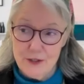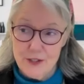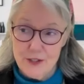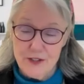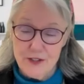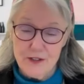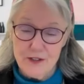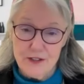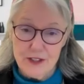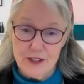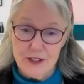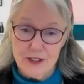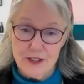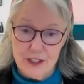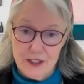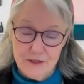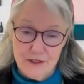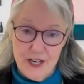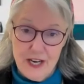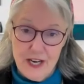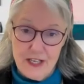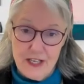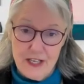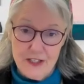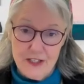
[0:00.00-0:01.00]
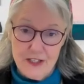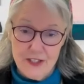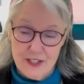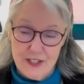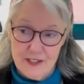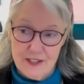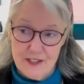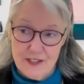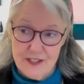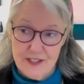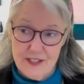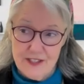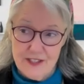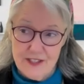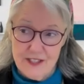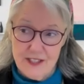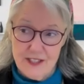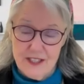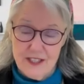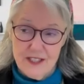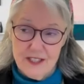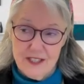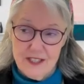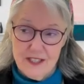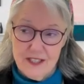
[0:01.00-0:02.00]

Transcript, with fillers: social interactions